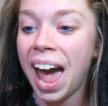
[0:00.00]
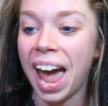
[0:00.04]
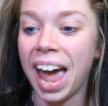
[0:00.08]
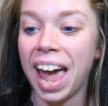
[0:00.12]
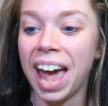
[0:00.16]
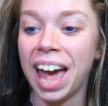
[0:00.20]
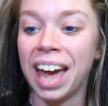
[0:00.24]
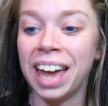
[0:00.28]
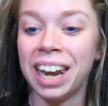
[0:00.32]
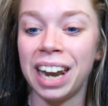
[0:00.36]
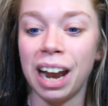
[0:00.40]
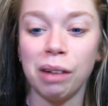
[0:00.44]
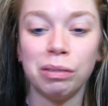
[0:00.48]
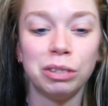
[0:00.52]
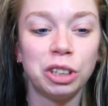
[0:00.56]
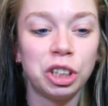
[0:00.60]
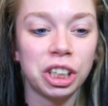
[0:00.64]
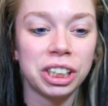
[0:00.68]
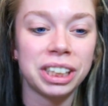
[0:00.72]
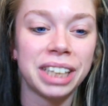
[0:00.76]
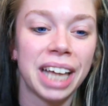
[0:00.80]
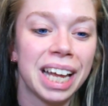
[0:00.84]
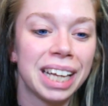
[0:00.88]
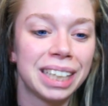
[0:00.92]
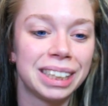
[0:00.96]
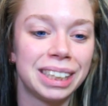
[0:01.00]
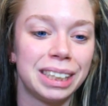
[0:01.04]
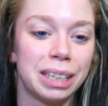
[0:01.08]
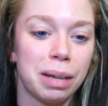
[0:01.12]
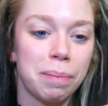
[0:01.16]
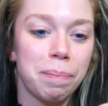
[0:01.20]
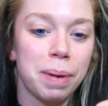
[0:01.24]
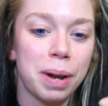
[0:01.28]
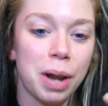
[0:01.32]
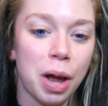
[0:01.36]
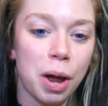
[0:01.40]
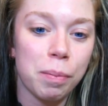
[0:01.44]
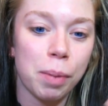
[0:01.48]
And I was just like
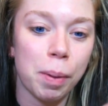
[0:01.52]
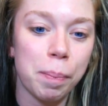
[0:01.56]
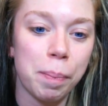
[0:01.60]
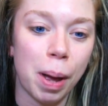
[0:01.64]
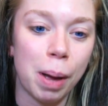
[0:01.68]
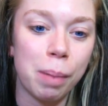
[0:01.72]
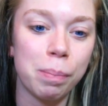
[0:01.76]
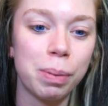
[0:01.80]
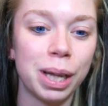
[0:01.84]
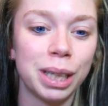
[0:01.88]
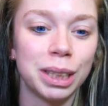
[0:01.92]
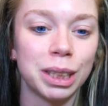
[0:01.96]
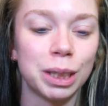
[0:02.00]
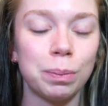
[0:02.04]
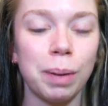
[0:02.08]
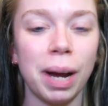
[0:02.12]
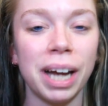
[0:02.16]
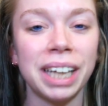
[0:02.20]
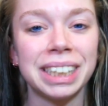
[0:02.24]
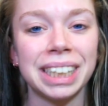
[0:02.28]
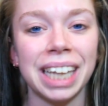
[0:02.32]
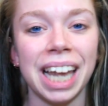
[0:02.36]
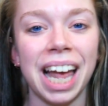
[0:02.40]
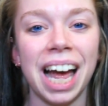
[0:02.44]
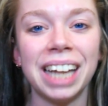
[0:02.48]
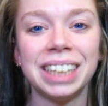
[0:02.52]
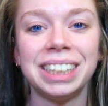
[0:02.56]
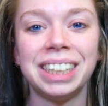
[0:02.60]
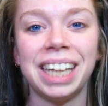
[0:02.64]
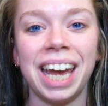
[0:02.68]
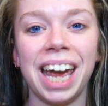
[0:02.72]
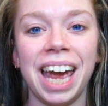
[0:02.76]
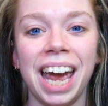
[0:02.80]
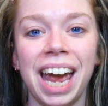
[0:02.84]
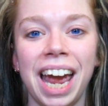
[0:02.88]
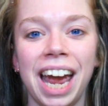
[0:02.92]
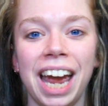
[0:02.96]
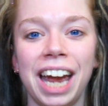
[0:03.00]
sipping on my pumpkin spice
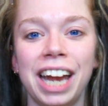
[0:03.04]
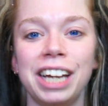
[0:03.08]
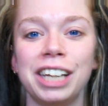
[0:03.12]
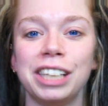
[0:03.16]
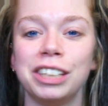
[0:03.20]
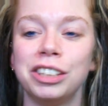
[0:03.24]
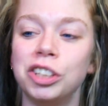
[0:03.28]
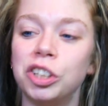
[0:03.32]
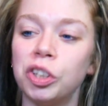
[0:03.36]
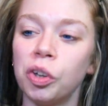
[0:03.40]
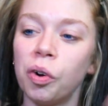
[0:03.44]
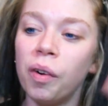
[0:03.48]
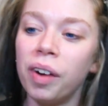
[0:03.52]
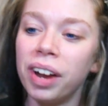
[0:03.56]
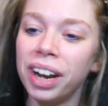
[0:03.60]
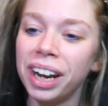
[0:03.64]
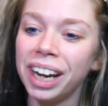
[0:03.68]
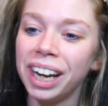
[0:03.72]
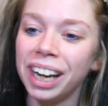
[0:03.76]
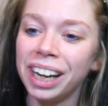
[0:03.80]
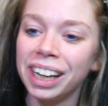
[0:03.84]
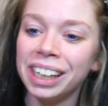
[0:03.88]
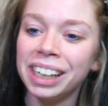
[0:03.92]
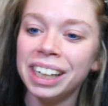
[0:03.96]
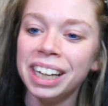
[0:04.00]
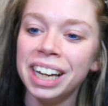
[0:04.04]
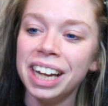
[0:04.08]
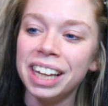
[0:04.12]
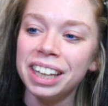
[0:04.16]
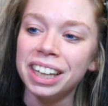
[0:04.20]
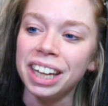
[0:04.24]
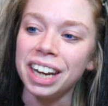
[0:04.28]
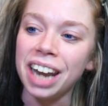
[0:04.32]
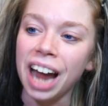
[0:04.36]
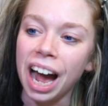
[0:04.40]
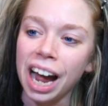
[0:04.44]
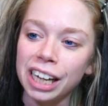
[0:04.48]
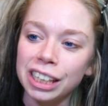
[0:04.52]
latte, enjoying
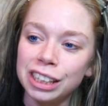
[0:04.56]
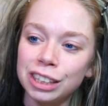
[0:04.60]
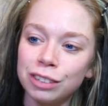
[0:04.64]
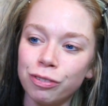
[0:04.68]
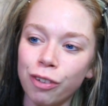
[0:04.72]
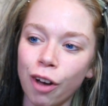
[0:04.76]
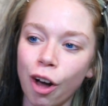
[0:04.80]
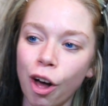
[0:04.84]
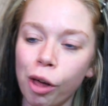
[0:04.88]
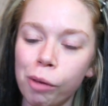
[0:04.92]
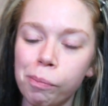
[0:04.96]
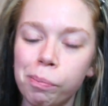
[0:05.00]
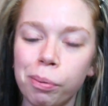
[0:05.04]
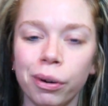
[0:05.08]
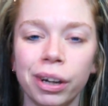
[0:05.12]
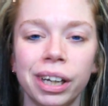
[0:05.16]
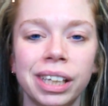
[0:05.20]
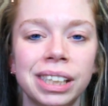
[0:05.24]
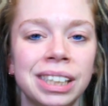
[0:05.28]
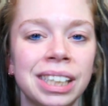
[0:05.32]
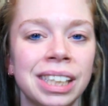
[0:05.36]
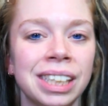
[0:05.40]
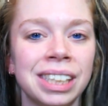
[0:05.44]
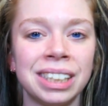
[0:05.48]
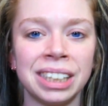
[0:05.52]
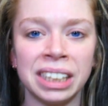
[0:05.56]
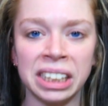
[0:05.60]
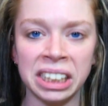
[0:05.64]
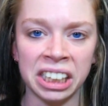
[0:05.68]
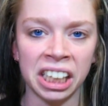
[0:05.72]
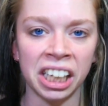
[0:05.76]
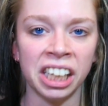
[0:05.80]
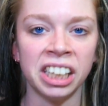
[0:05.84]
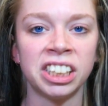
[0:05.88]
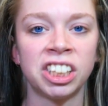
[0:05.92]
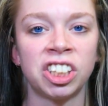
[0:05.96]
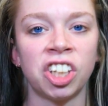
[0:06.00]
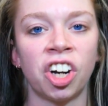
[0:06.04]
the nice fall breezes
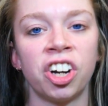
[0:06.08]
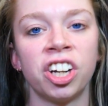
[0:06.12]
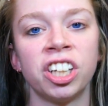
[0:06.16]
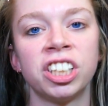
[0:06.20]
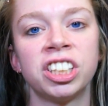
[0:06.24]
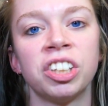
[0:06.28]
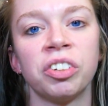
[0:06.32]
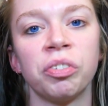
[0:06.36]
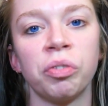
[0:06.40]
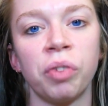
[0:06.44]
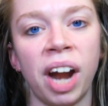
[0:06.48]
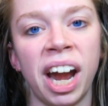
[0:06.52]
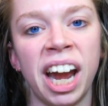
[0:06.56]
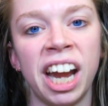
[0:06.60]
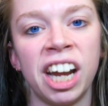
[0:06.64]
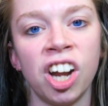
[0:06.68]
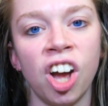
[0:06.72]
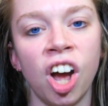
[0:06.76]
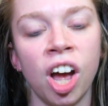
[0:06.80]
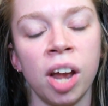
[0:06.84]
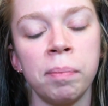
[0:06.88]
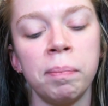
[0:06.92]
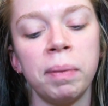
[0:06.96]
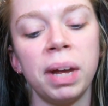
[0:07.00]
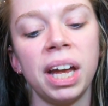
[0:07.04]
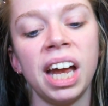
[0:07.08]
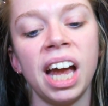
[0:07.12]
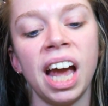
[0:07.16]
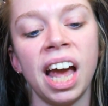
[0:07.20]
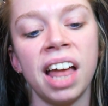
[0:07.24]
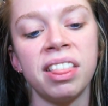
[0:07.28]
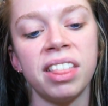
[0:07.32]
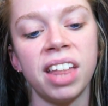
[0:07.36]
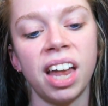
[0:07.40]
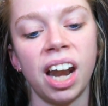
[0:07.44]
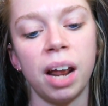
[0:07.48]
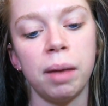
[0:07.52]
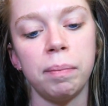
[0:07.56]
until it started to rain on me
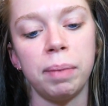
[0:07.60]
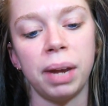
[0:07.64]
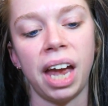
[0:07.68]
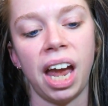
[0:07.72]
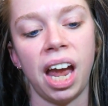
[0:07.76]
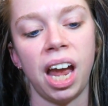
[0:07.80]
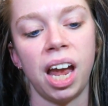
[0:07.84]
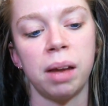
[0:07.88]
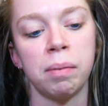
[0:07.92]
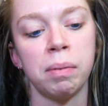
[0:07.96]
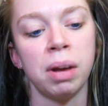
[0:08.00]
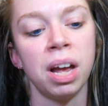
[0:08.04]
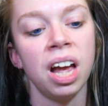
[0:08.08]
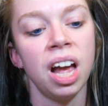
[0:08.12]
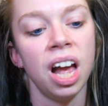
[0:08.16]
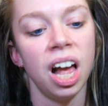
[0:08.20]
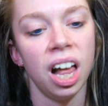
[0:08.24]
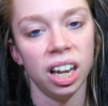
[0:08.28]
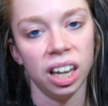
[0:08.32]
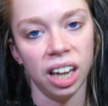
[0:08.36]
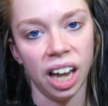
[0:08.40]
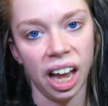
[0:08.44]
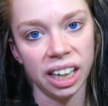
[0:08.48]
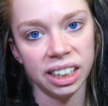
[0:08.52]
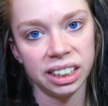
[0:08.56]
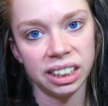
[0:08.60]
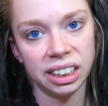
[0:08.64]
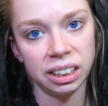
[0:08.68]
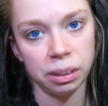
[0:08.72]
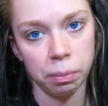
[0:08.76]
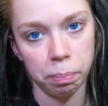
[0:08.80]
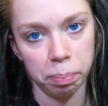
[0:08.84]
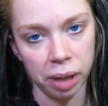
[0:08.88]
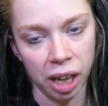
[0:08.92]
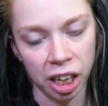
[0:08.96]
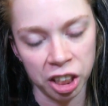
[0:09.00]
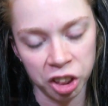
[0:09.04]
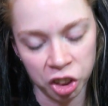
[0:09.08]
and then it became less
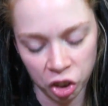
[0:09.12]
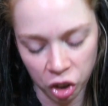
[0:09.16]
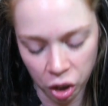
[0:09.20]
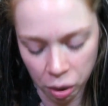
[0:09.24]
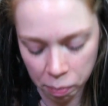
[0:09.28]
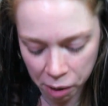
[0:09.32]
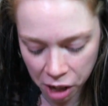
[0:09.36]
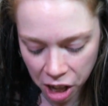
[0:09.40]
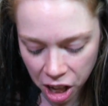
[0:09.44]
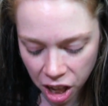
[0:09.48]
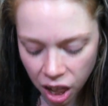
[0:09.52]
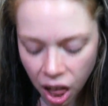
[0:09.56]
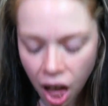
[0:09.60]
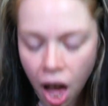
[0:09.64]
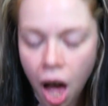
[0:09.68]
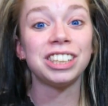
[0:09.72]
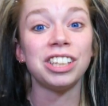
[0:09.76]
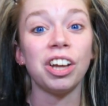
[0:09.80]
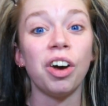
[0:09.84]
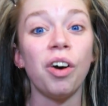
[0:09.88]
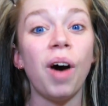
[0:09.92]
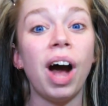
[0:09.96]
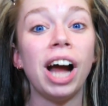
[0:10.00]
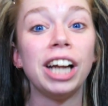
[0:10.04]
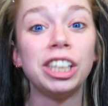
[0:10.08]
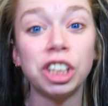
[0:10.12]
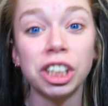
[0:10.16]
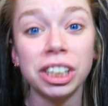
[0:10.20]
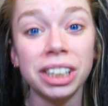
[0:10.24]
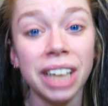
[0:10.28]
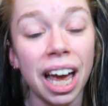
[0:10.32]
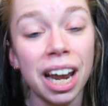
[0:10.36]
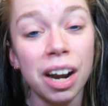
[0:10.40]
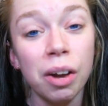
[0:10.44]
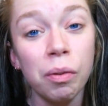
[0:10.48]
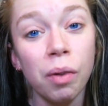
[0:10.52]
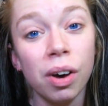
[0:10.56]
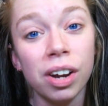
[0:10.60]
pleasurable. So I just
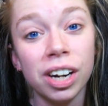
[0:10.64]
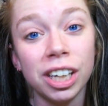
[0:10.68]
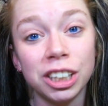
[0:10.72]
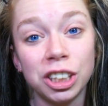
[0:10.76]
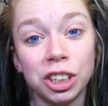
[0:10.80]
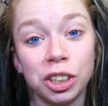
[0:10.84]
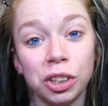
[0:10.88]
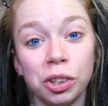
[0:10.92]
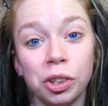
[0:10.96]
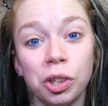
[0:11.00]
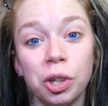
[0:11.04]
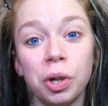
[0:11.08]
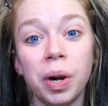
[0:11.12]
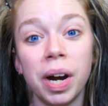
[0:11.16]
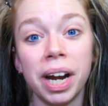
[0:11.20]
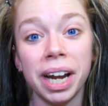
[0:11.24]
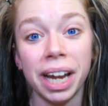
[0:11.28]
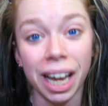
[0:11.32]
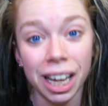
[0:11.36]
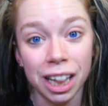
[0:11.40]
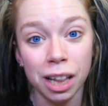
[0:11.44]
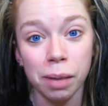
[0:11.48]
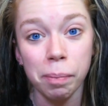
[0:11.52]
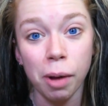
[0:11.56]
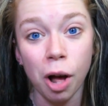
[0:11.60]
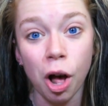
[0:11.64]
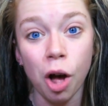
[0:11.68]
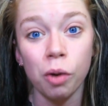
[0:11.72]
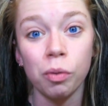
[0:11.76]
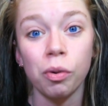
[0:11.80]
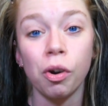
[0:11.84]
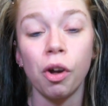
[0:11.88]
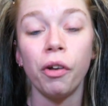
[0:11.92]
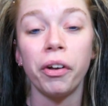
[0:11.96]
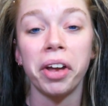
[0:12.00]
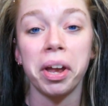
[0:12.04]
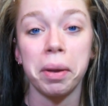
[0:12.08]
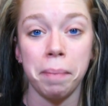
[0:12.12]
kind of wanted to get the
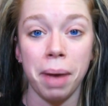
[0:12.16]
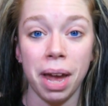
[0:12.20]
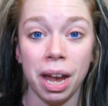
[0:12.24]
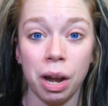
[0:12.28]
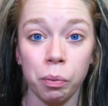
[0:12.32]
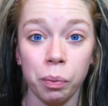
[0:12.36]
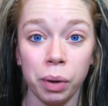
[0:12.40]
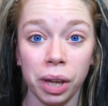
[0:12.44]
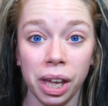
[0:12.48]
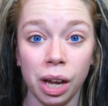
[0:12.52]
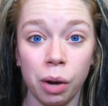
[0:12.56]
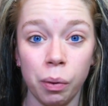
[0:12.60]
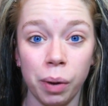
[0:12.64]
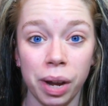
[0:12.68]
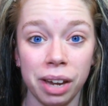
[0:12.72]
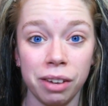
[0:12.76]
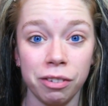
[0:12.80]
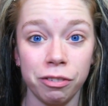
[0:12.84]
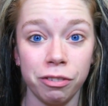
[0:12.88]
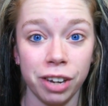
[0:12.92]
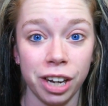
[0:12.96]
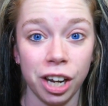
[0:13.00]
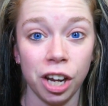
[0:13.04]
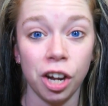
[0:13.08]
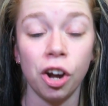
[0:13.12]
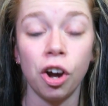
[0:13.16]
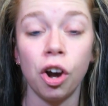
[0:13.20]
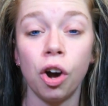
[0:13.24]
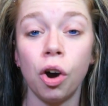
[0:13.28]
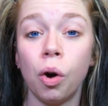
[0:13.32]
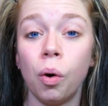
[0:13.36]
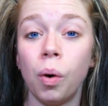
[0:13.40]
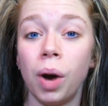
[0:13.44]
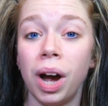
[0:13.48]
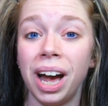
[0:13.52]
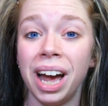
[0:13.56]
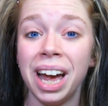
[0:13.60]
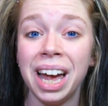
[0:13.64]
ball rolling, make a really quick
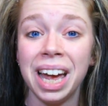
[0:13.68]
video